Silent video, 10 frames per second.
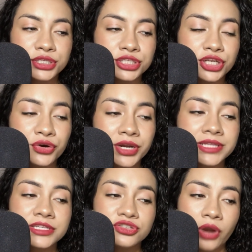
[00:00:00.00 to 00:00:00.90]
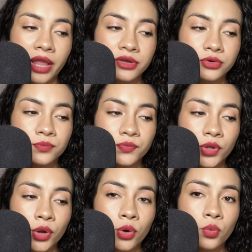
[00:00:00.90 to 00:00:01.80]
During the trial,
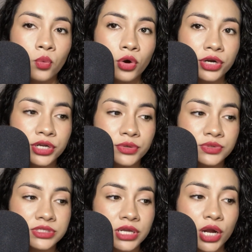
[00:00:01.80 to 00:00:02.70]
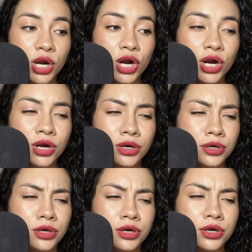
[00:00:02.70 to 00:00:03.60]
Wuornos
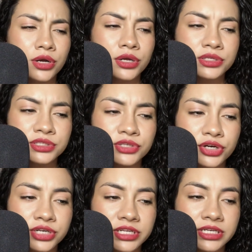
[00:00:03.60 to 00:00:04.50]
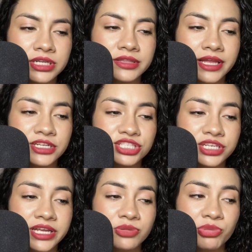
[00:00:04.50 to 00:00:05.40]
asserted that she
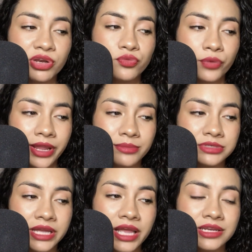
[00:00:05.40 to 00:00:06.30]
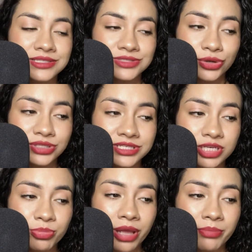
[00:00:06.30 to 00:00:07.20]
had been raped and assaulted
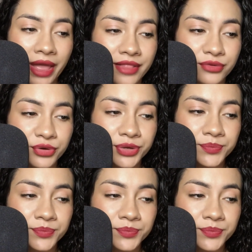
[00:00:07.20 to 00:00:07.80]
by Mallory